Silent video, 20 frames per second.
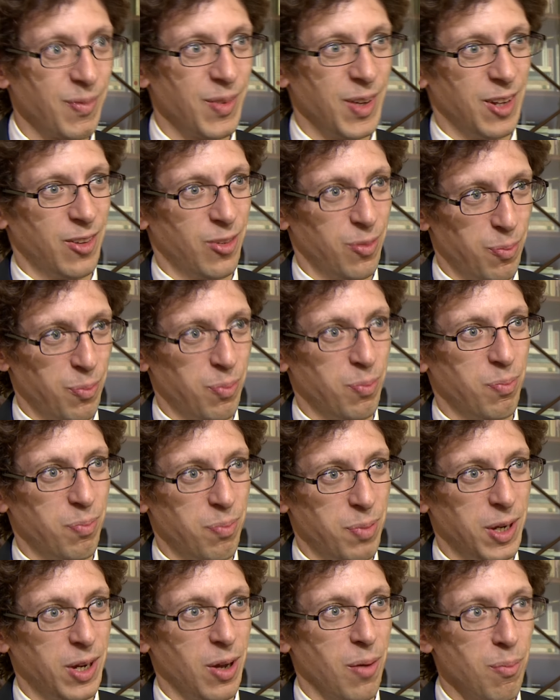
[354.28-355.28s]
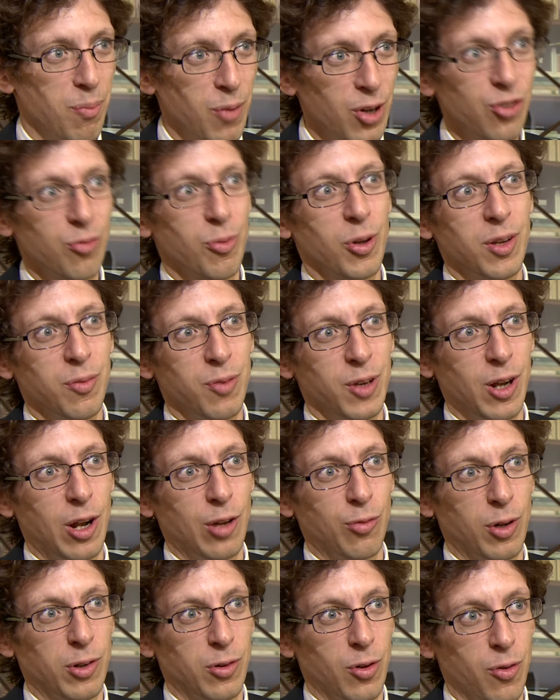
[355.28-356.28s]
it's become much more
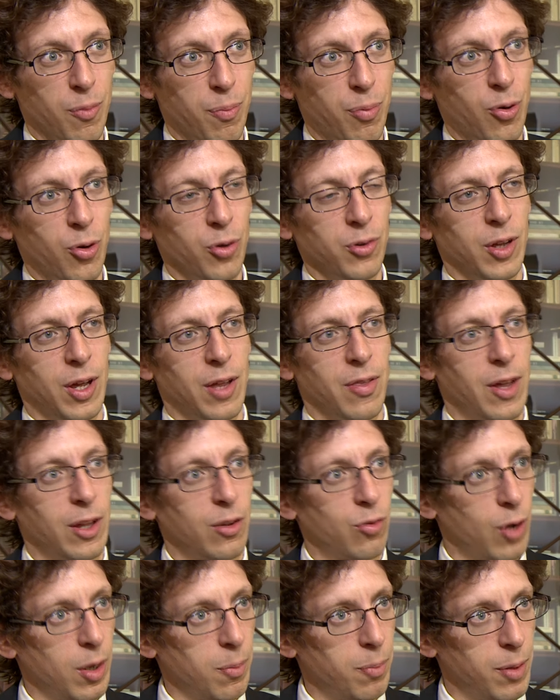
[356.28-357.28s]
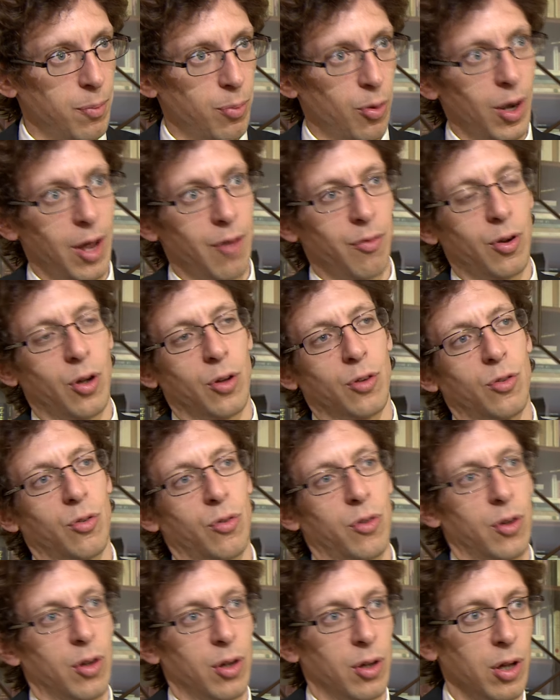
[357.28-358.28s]
difficult to enter the port, and that's why people have gone to
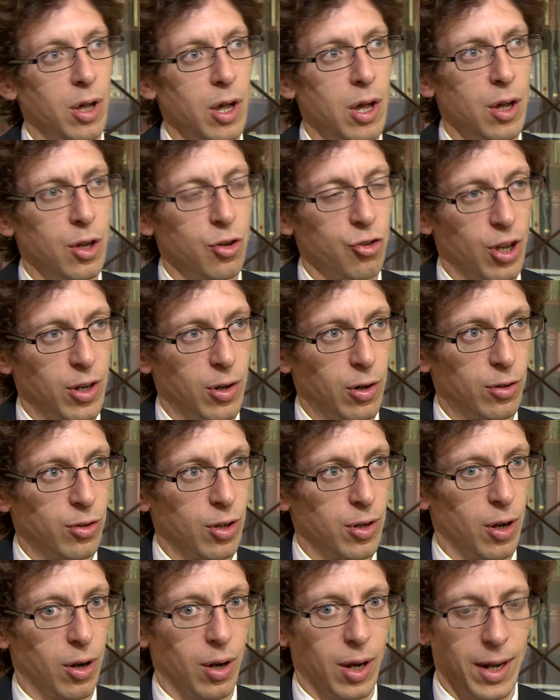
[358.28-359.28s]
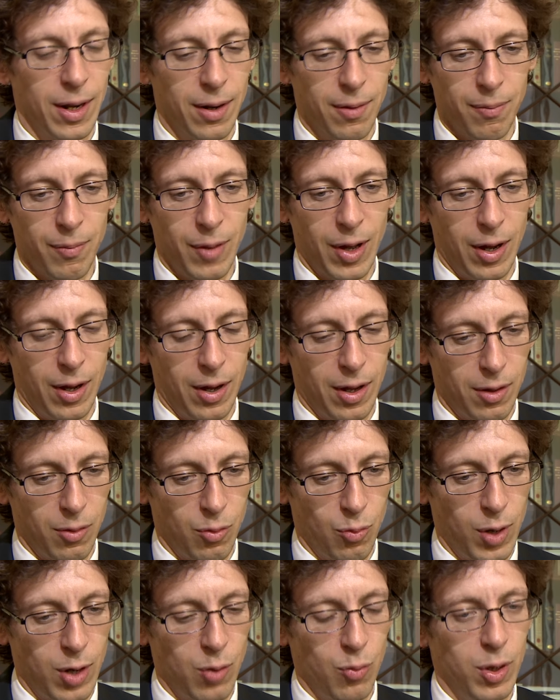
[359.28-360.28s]
the Channel Tunnel. And
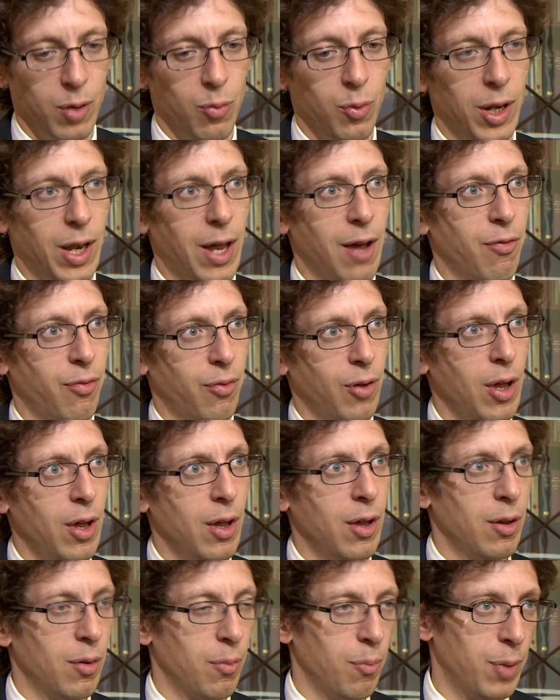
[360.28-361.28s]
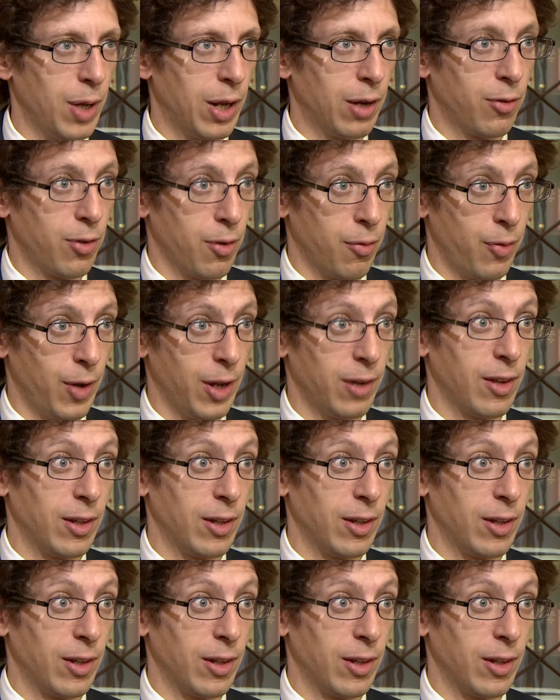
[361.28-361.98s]
when we will have built the fence